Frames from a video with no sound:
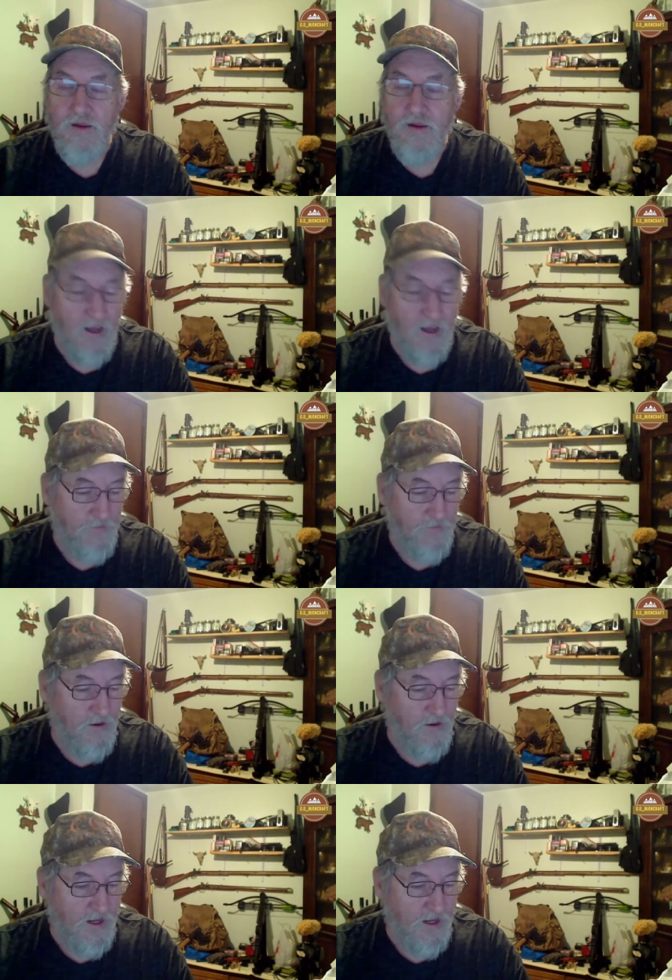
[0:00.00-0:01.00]
Yeah, I'll be
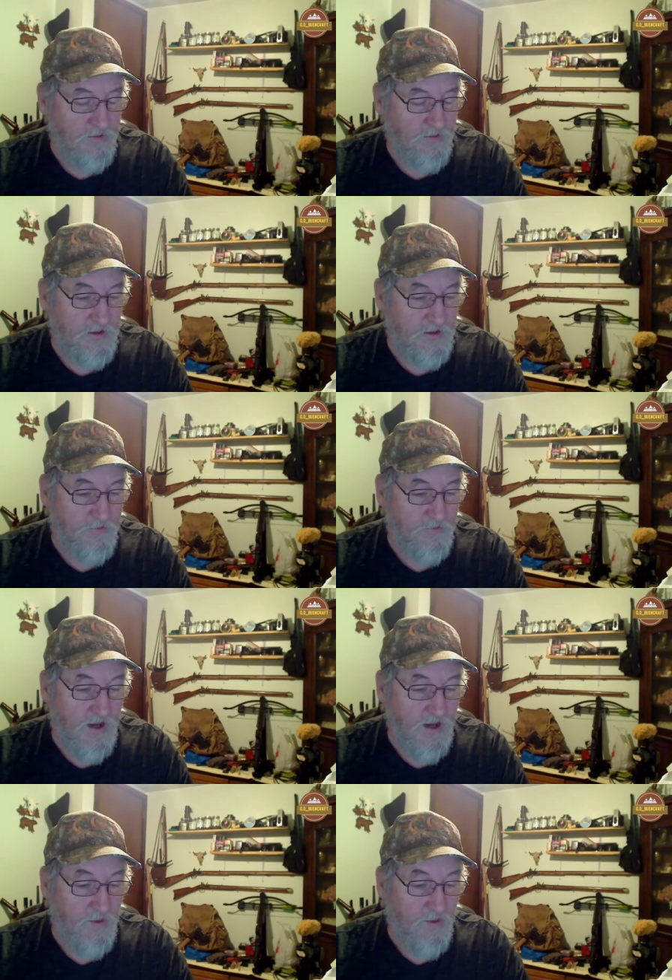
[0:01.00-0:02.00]
going out to spend some
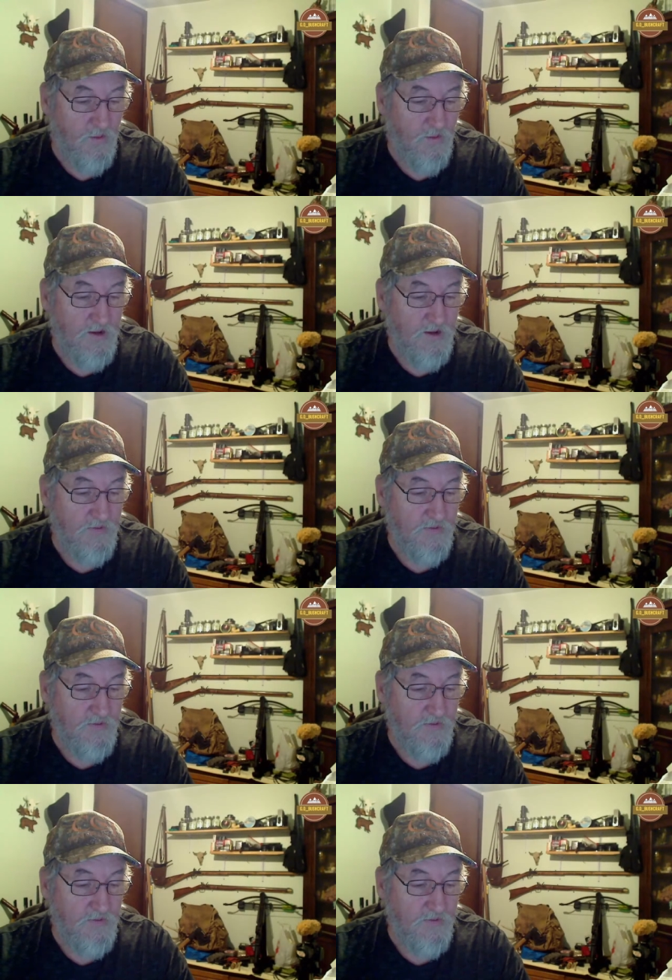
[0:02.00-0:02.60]
time with the wife.